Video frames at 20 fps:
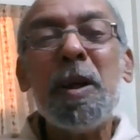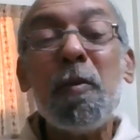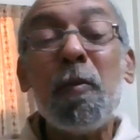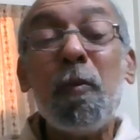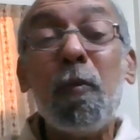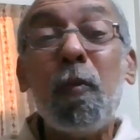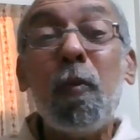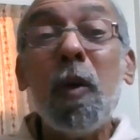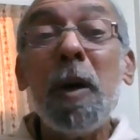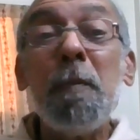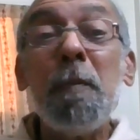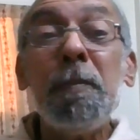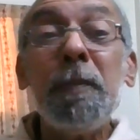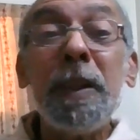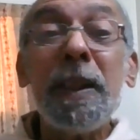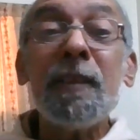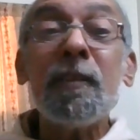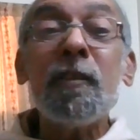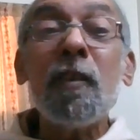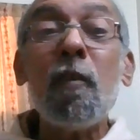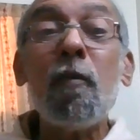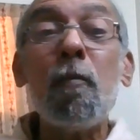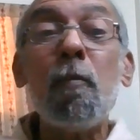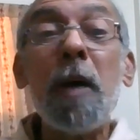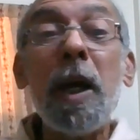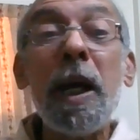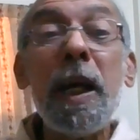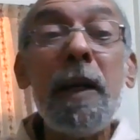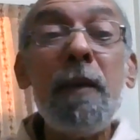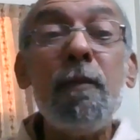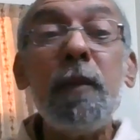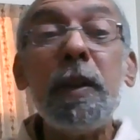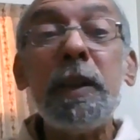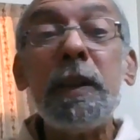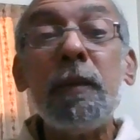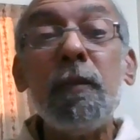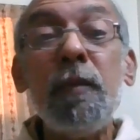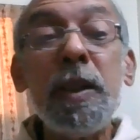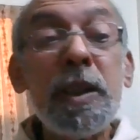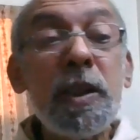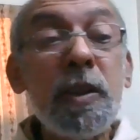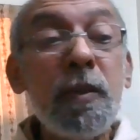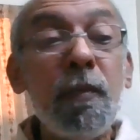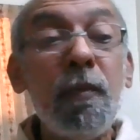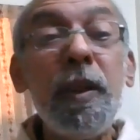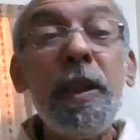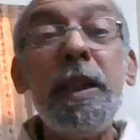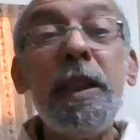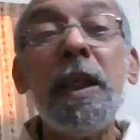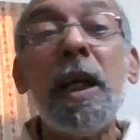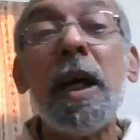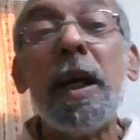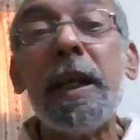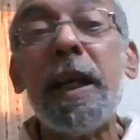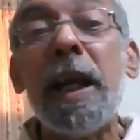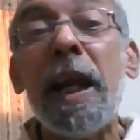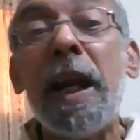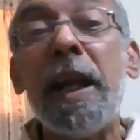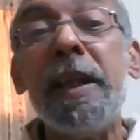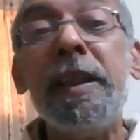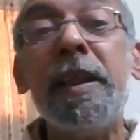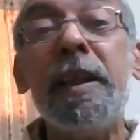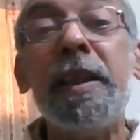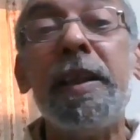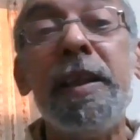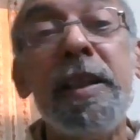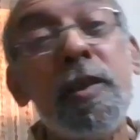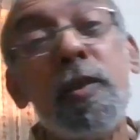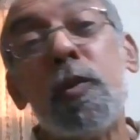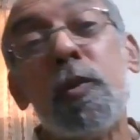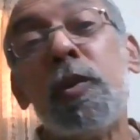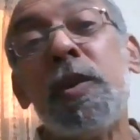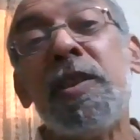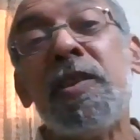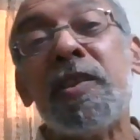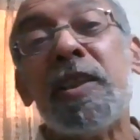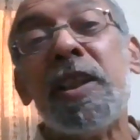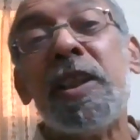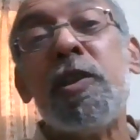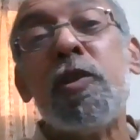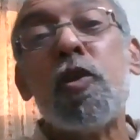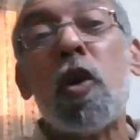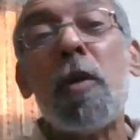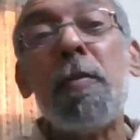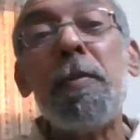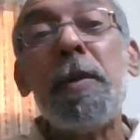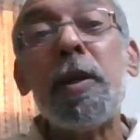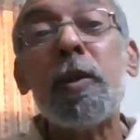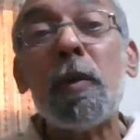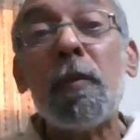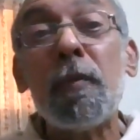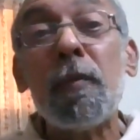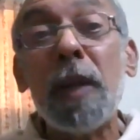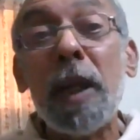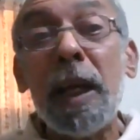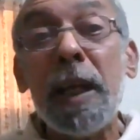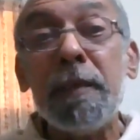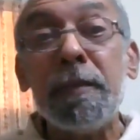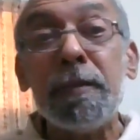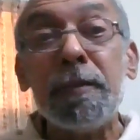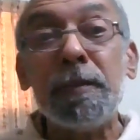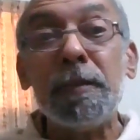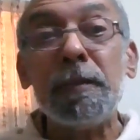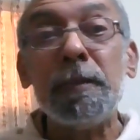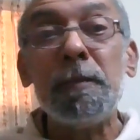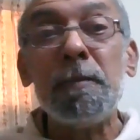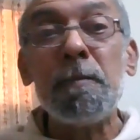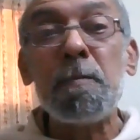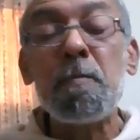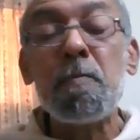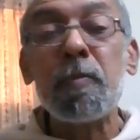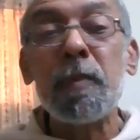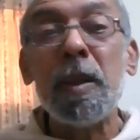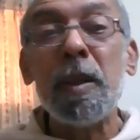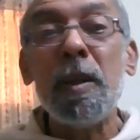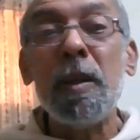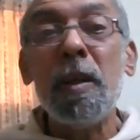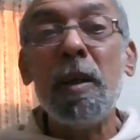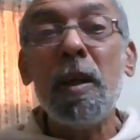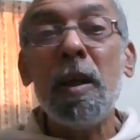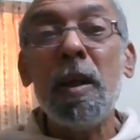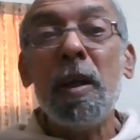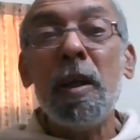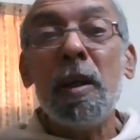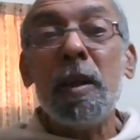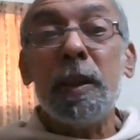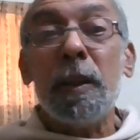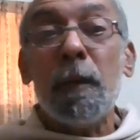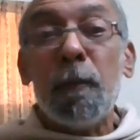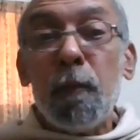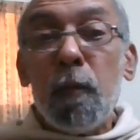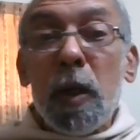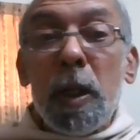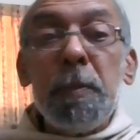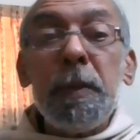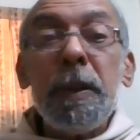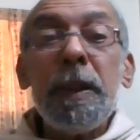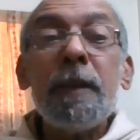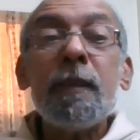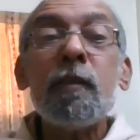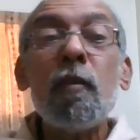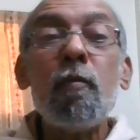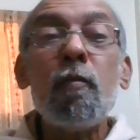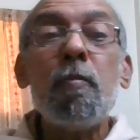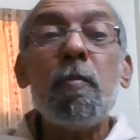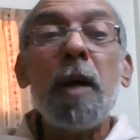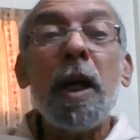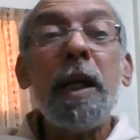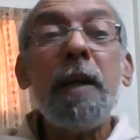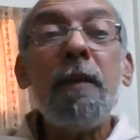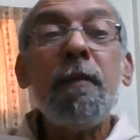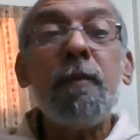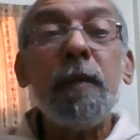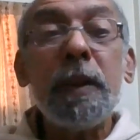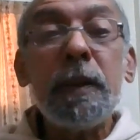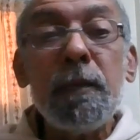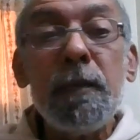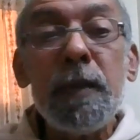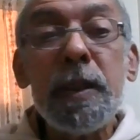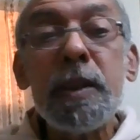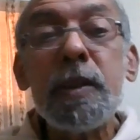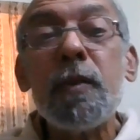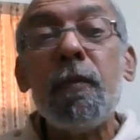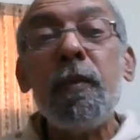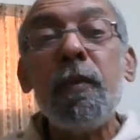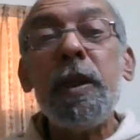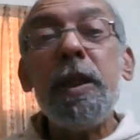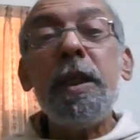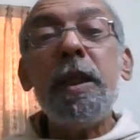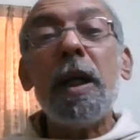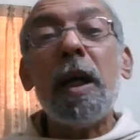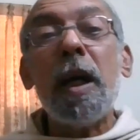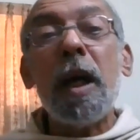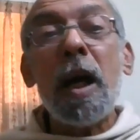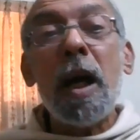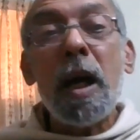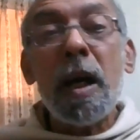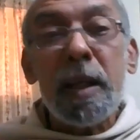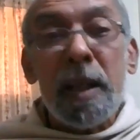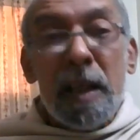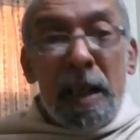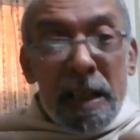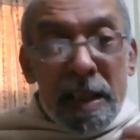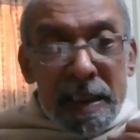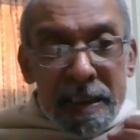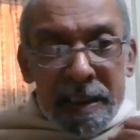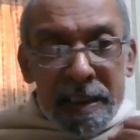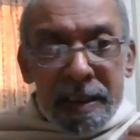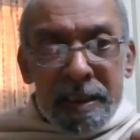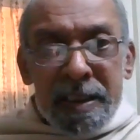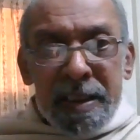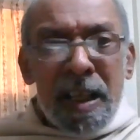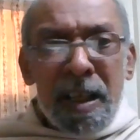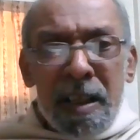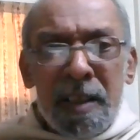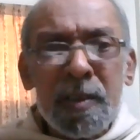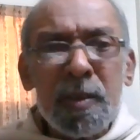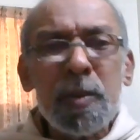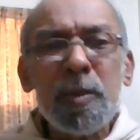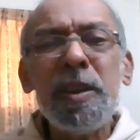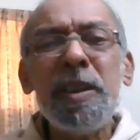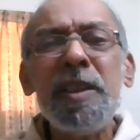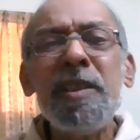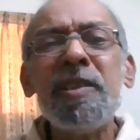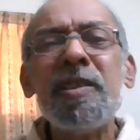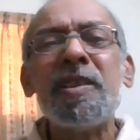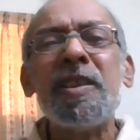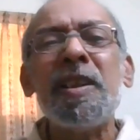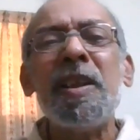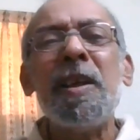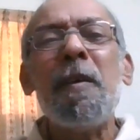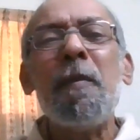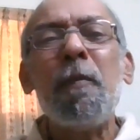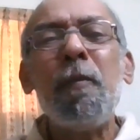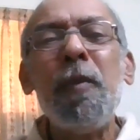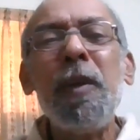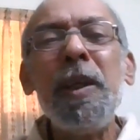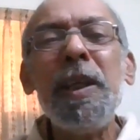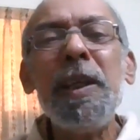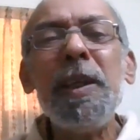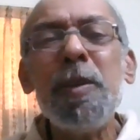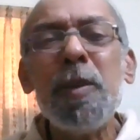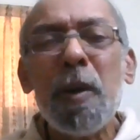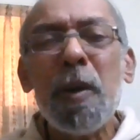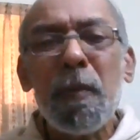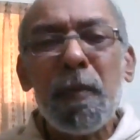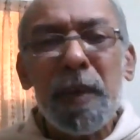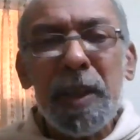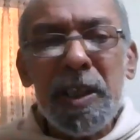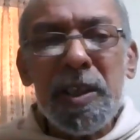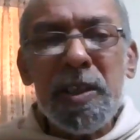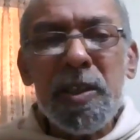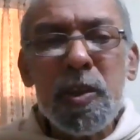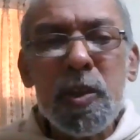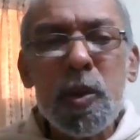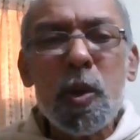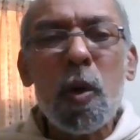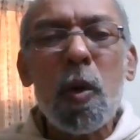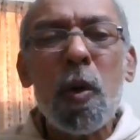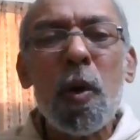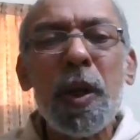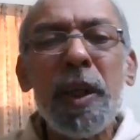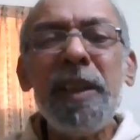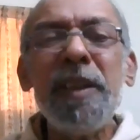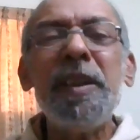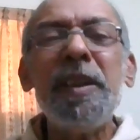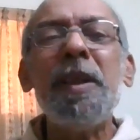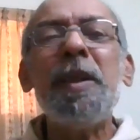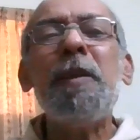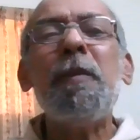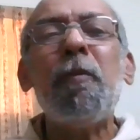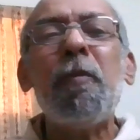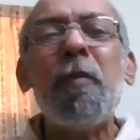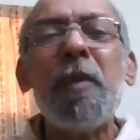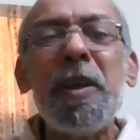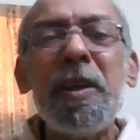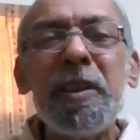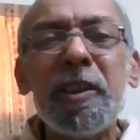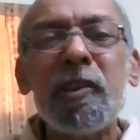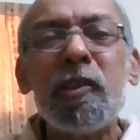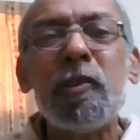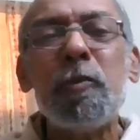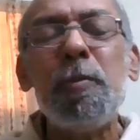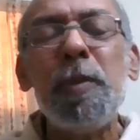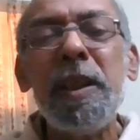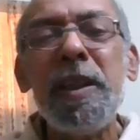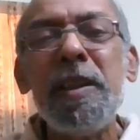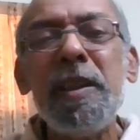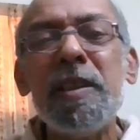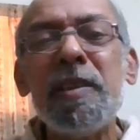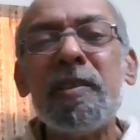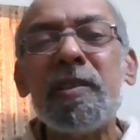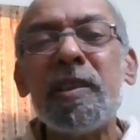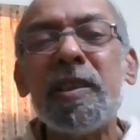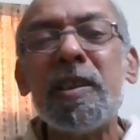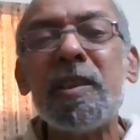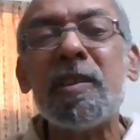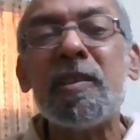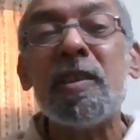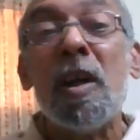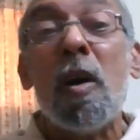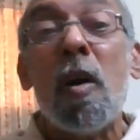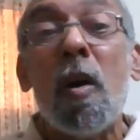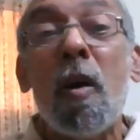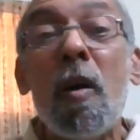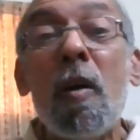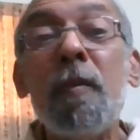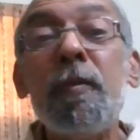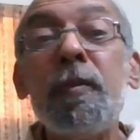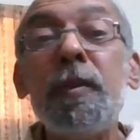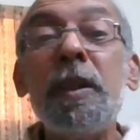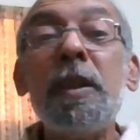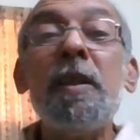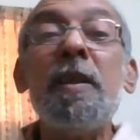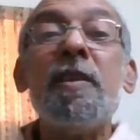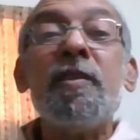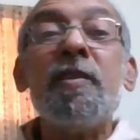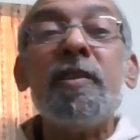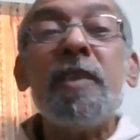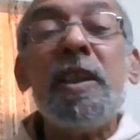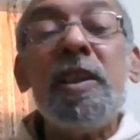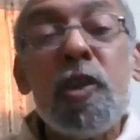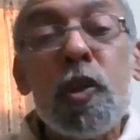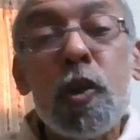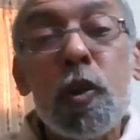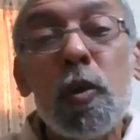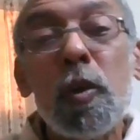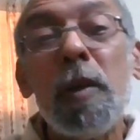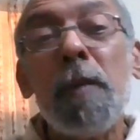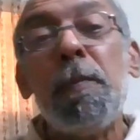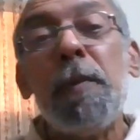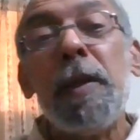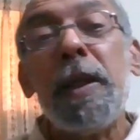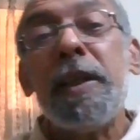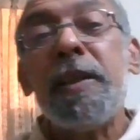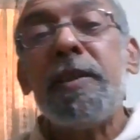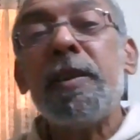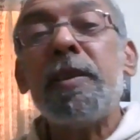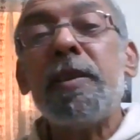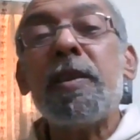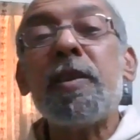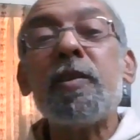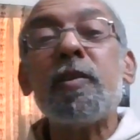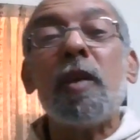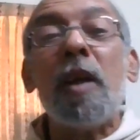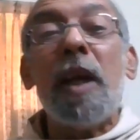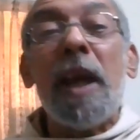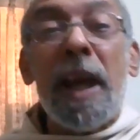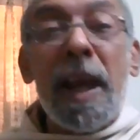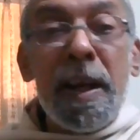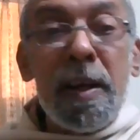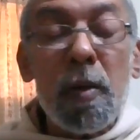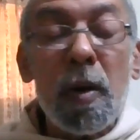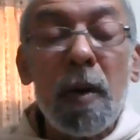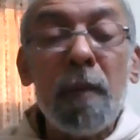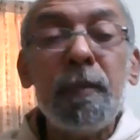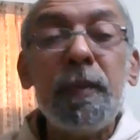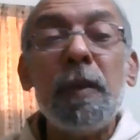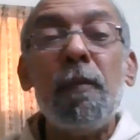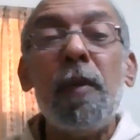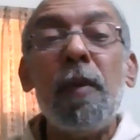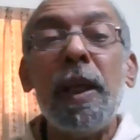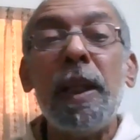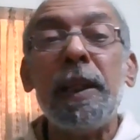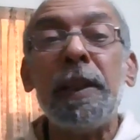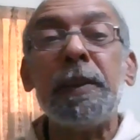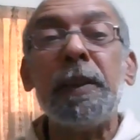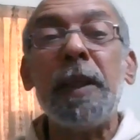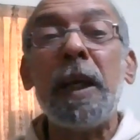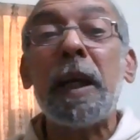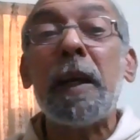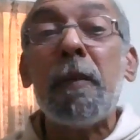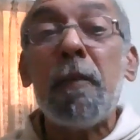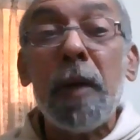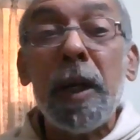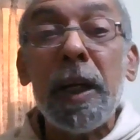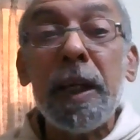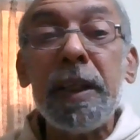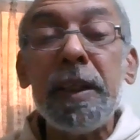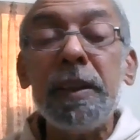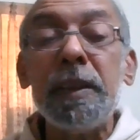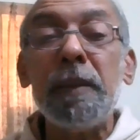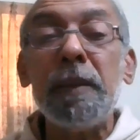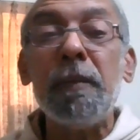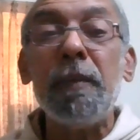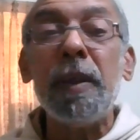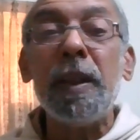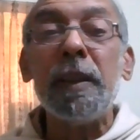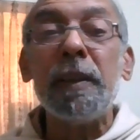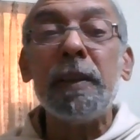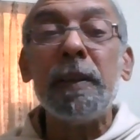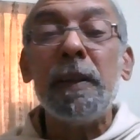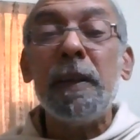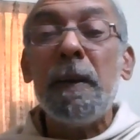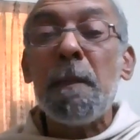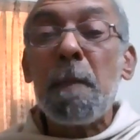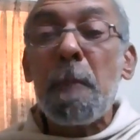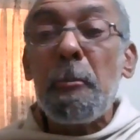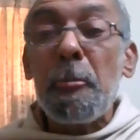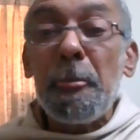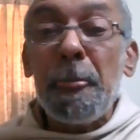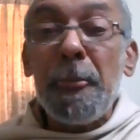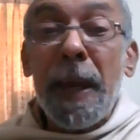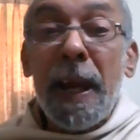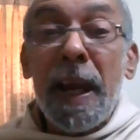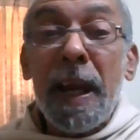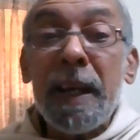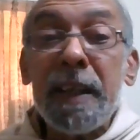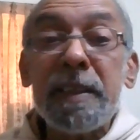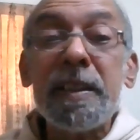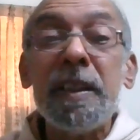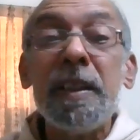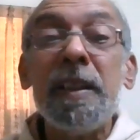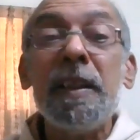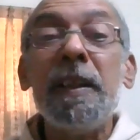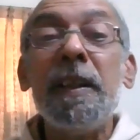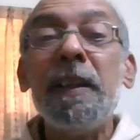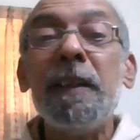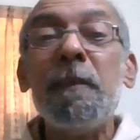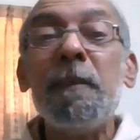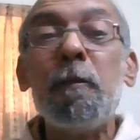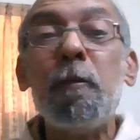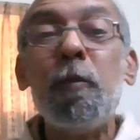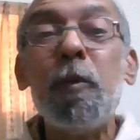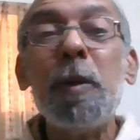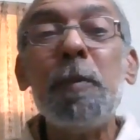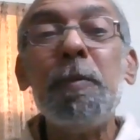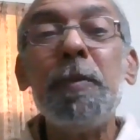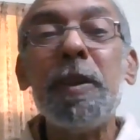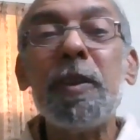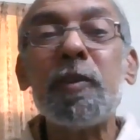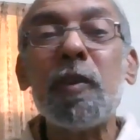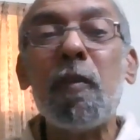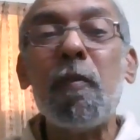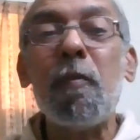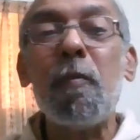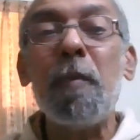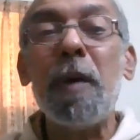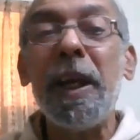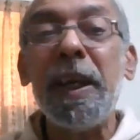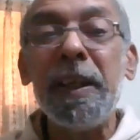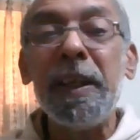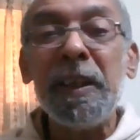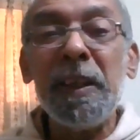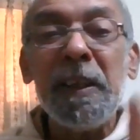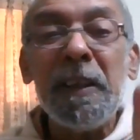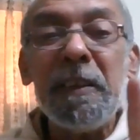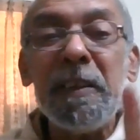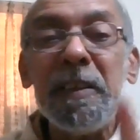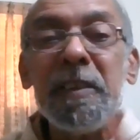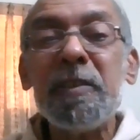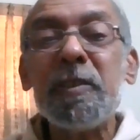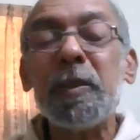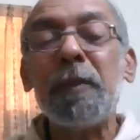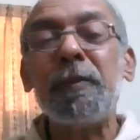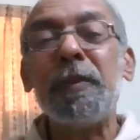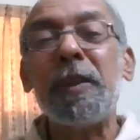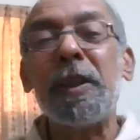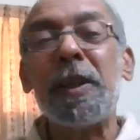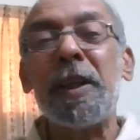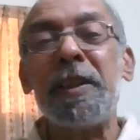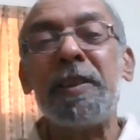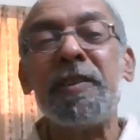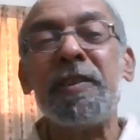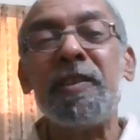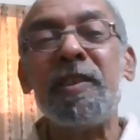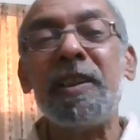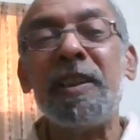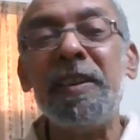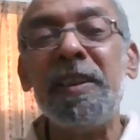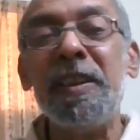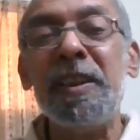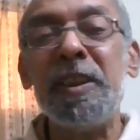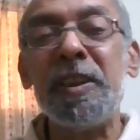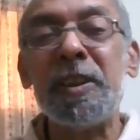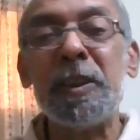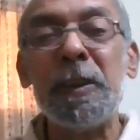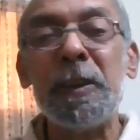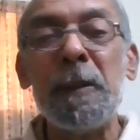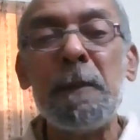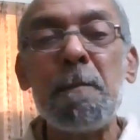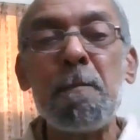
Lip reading: firmness of mind with which we are adhering to this enjoyment of life. The firmness of mind with which we are stuck to this feeling of enjoying the different experiences of the sensual pleasures and of the wealth, acquiring the wealth. That firmness of mind is of the rajasic nature.